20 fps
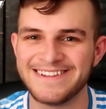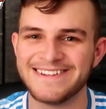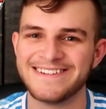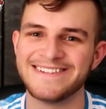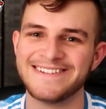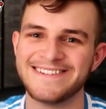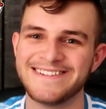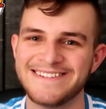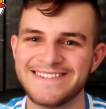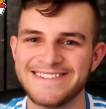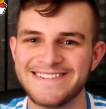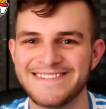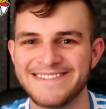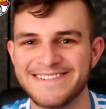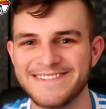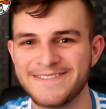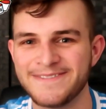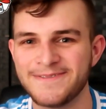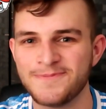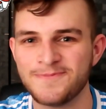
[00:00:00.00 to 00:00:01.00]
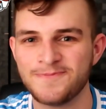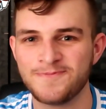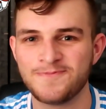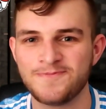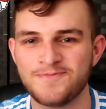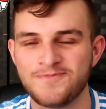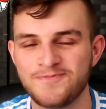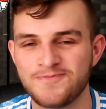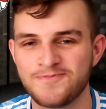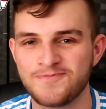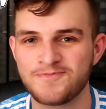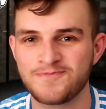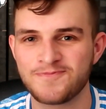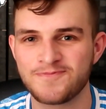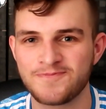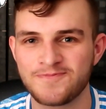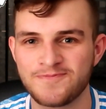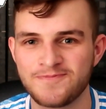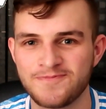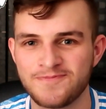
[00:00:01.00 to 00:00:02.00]

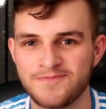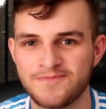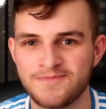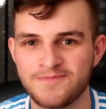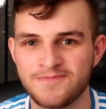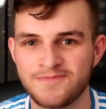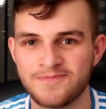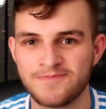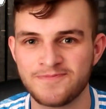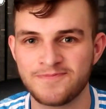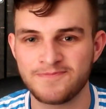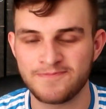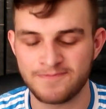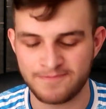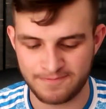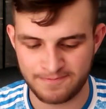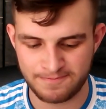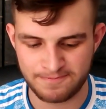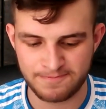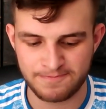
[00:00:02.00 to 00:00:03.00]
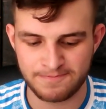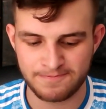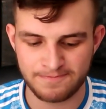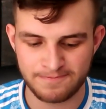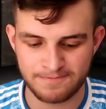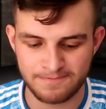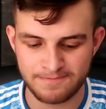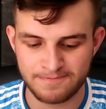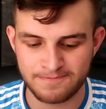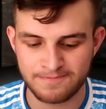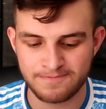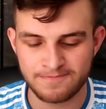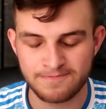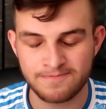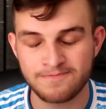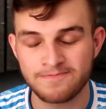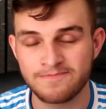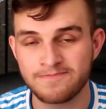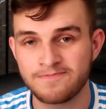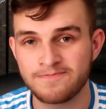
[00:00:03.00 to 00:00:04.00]

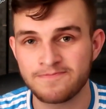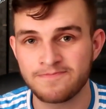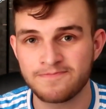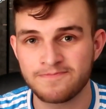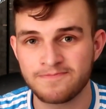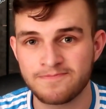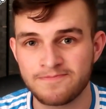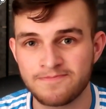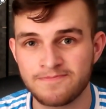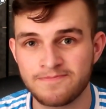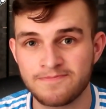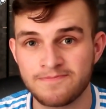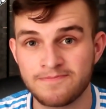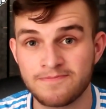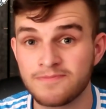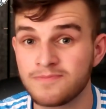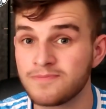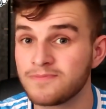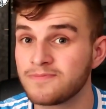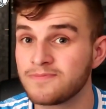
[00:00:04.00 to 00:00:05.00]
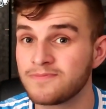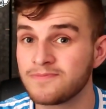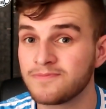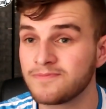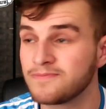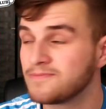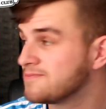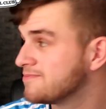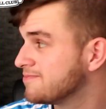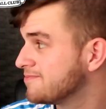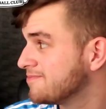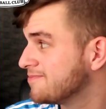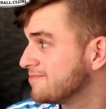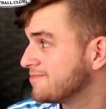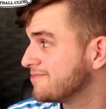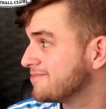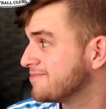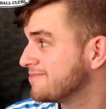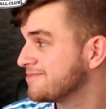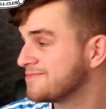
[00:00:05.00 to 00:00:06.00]

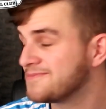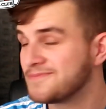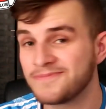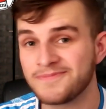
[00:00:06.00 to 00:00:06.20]
The person shown says nothing.